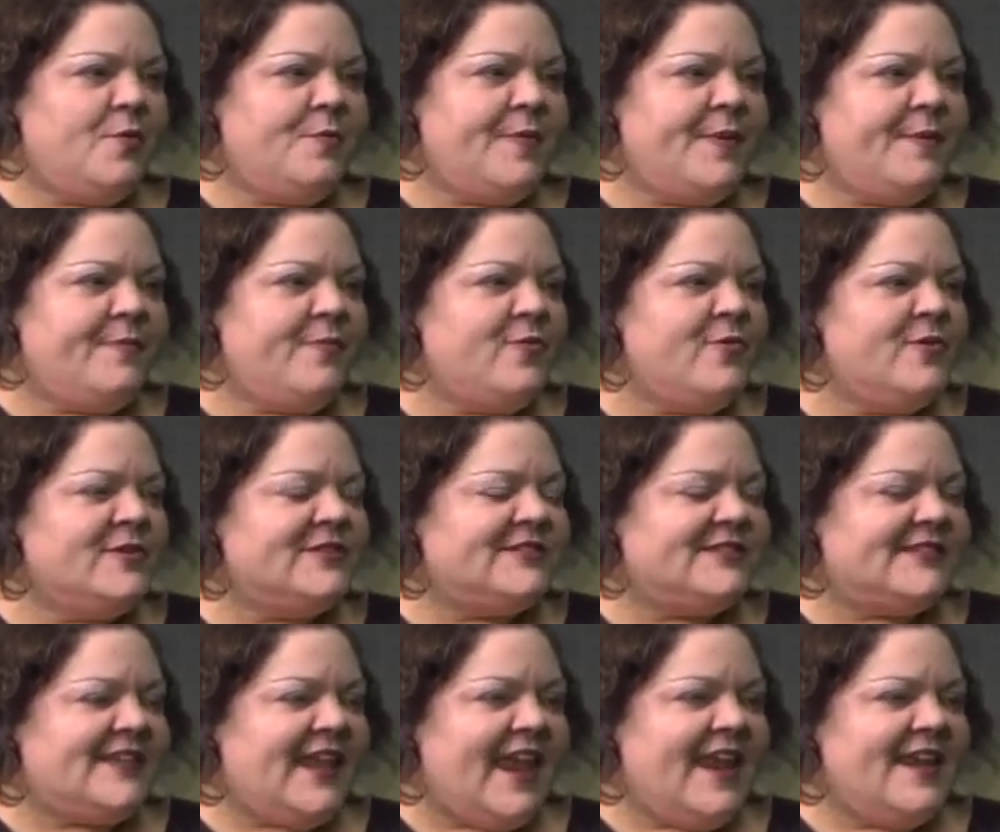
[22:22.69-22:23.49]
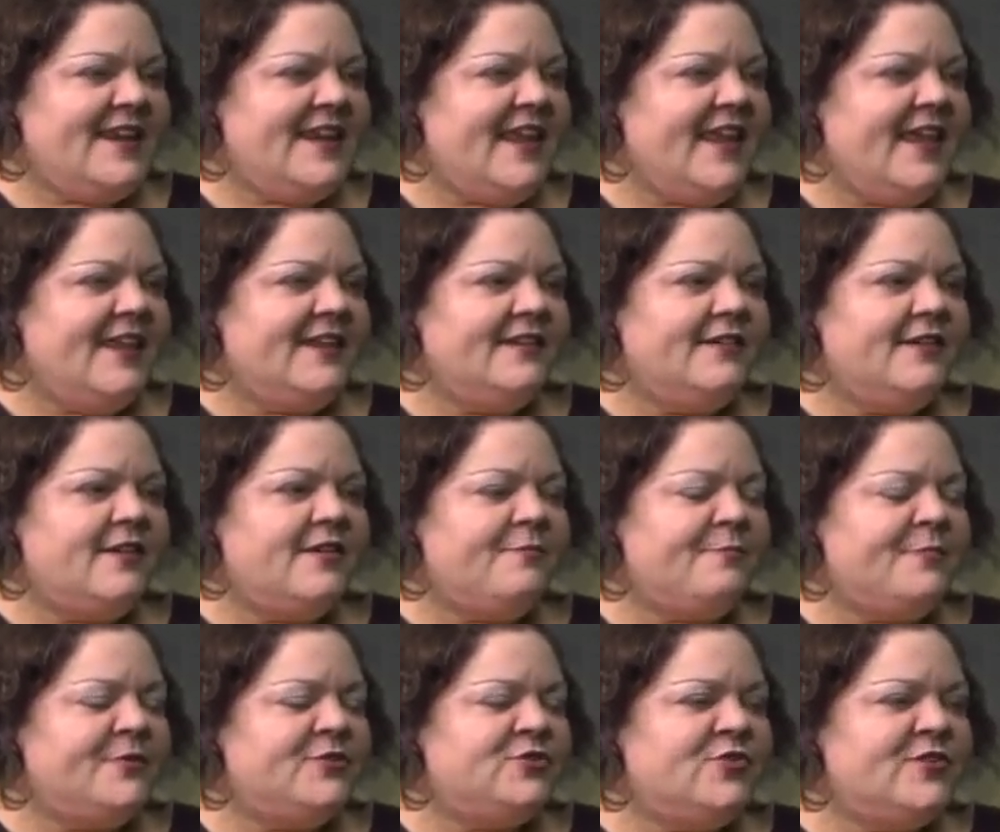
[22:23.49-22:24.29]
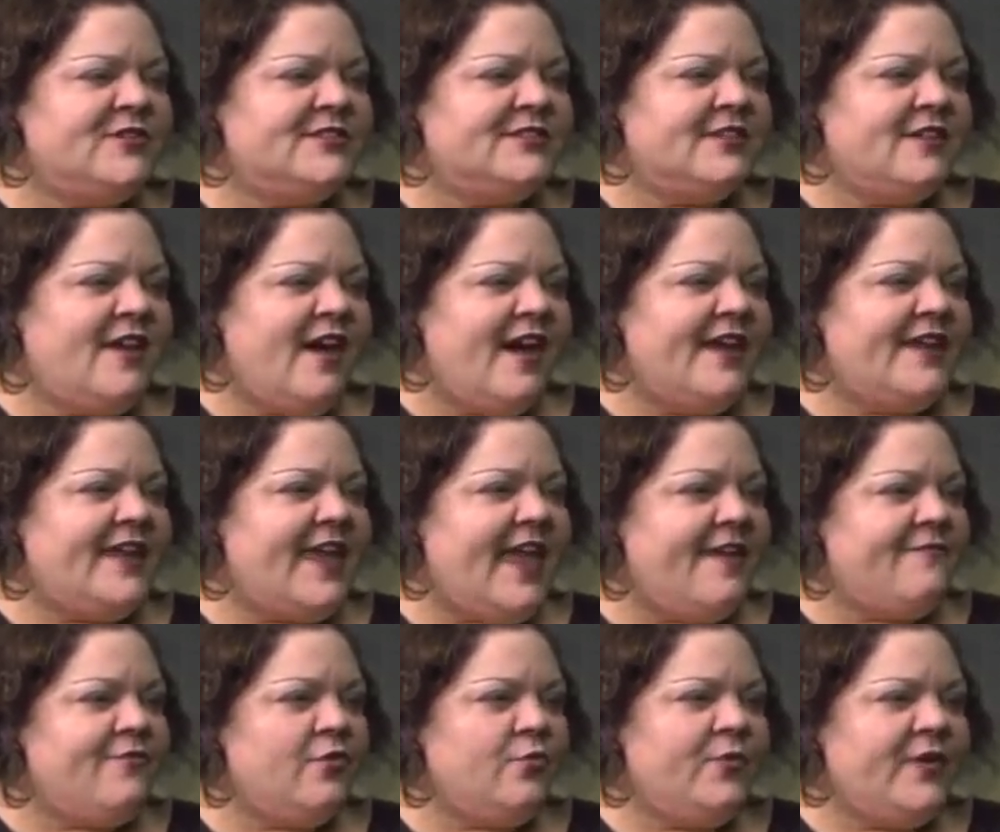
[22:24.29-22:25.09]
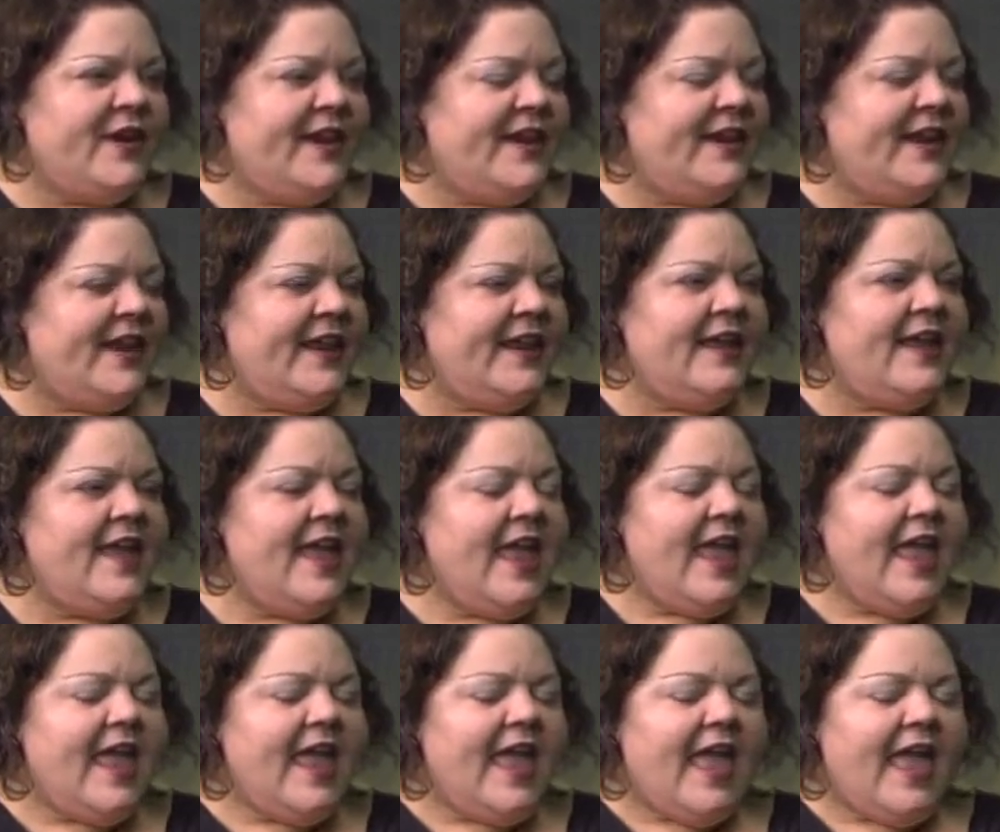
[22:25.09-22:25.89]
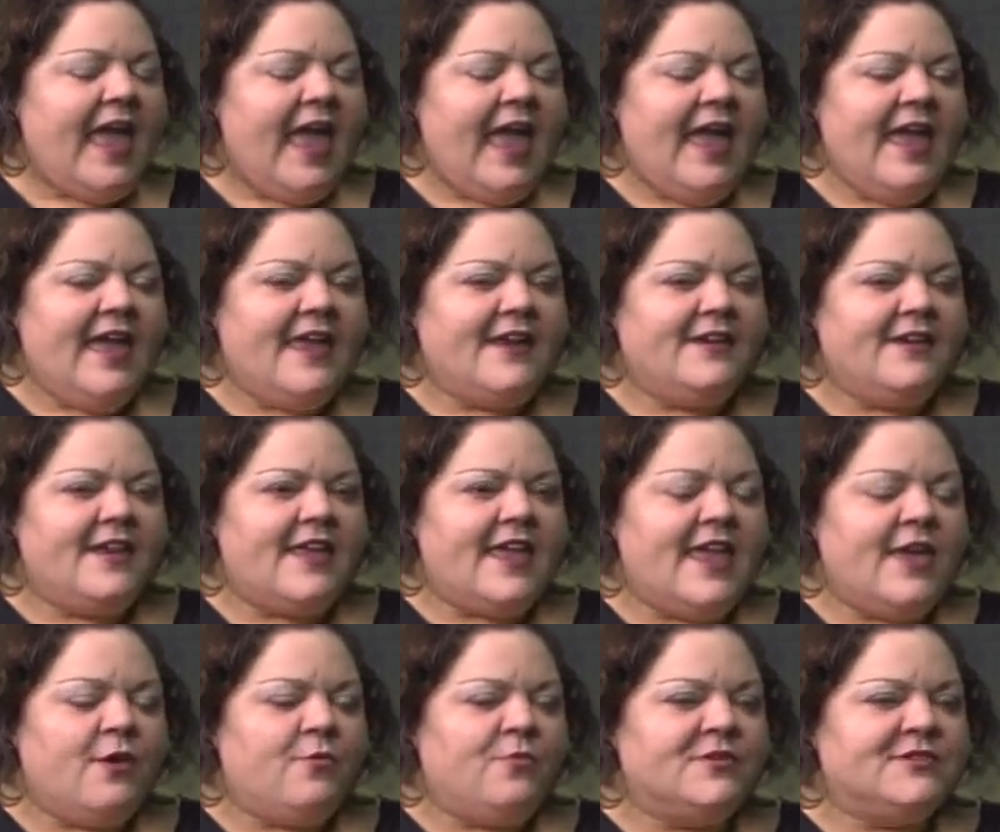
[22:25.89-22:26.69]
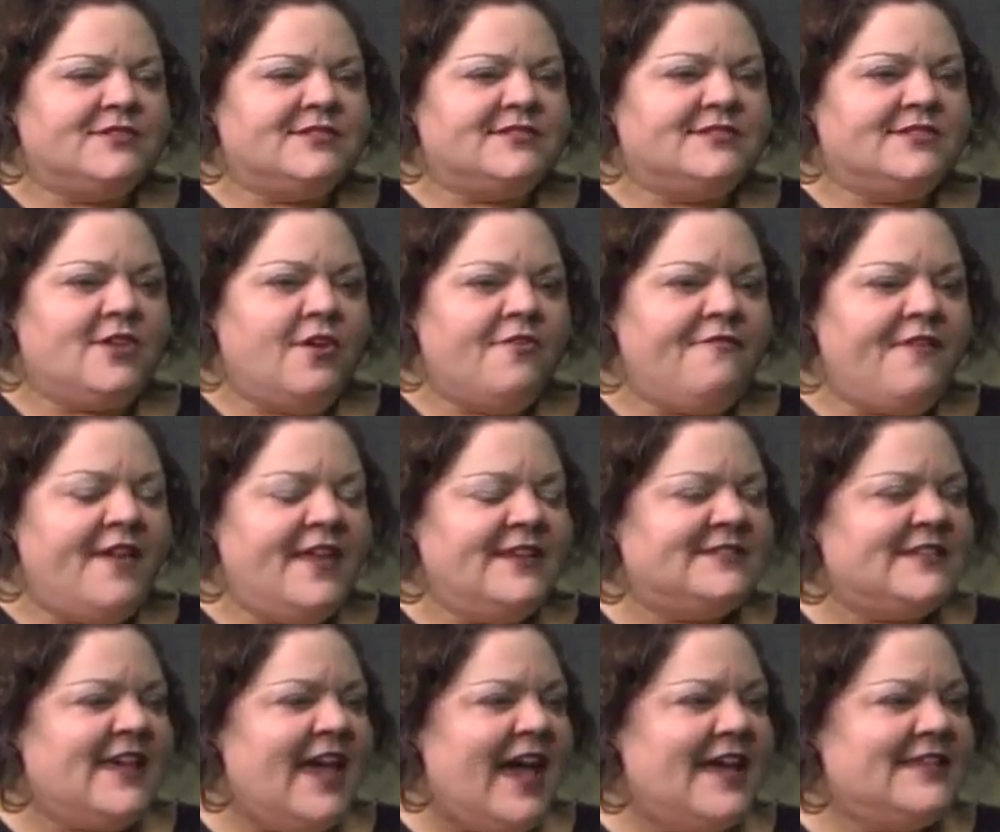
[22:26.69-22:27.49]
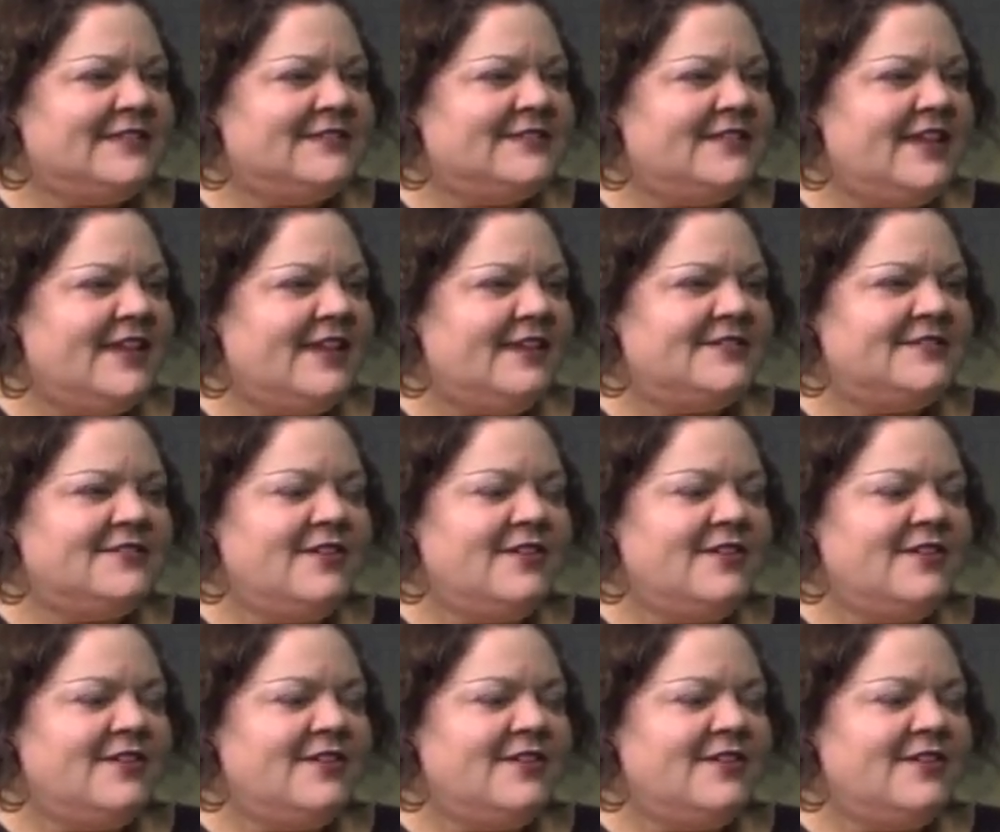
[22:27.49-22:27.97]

People were standing, and Patrice and I gave a reading, and it was so fantastic.